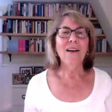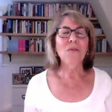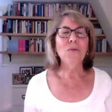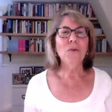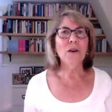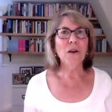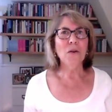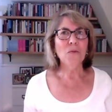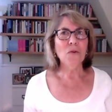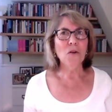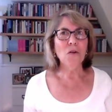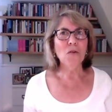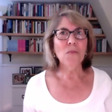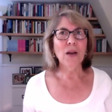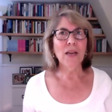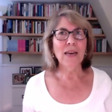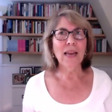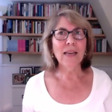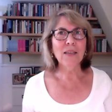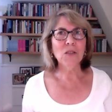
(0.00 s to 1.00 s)
when I wrote
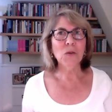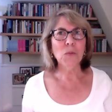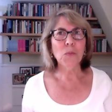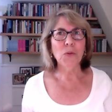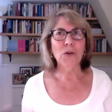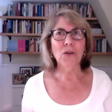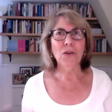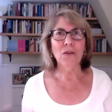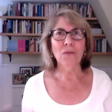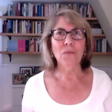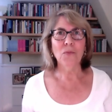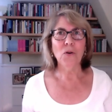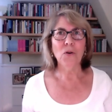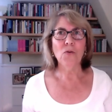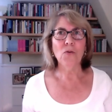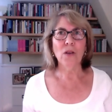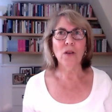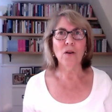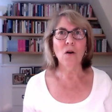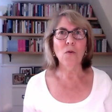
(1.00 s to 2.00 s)
my next book,
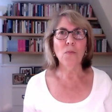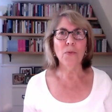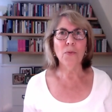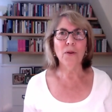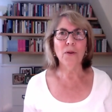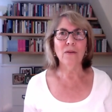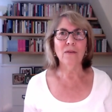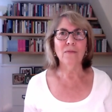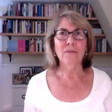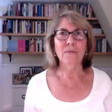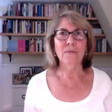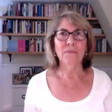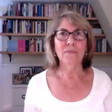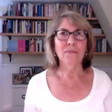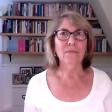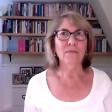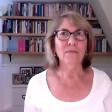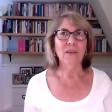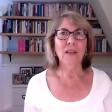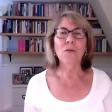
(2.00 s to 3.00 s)
Broken Open,
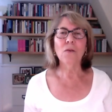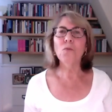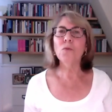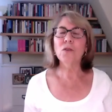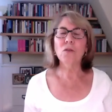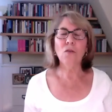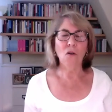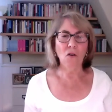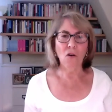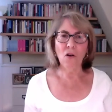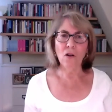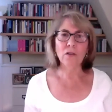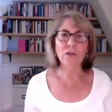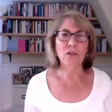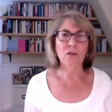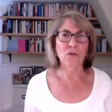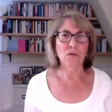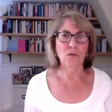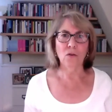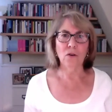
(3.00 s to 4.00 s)
it was all
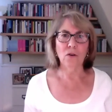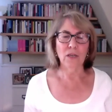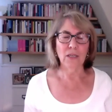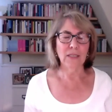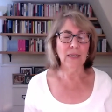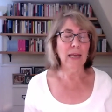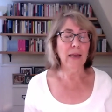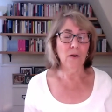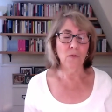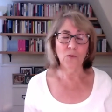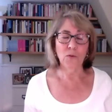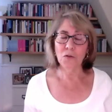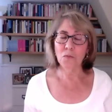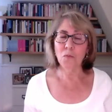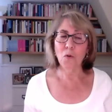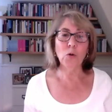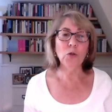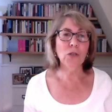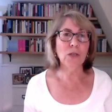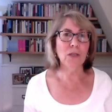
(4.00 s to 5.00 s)
stories. And it was
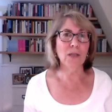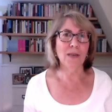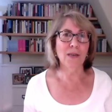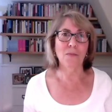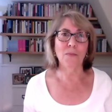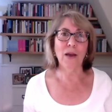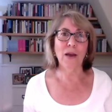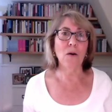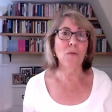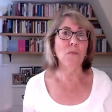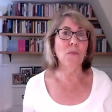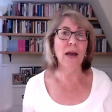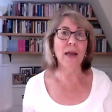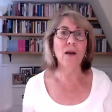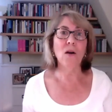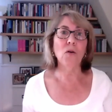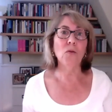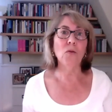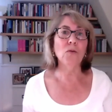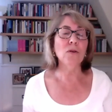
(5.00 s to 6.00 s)
mostly about
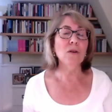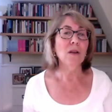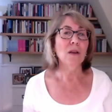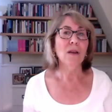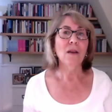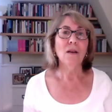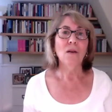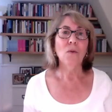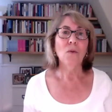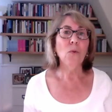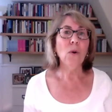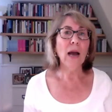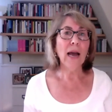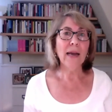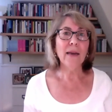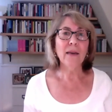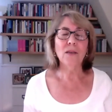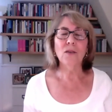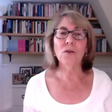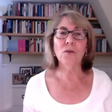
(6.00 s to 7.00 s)
my own
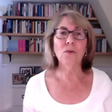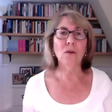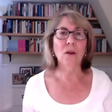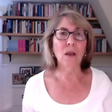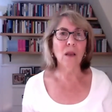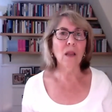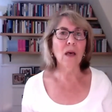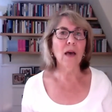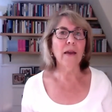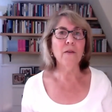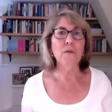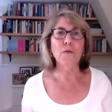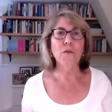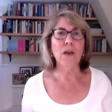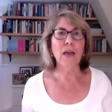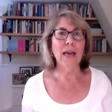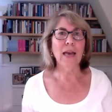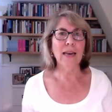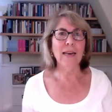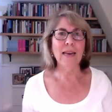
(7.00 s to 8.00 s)
wackadoodle life
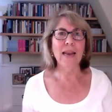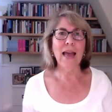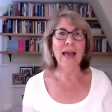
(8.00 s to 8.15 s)
and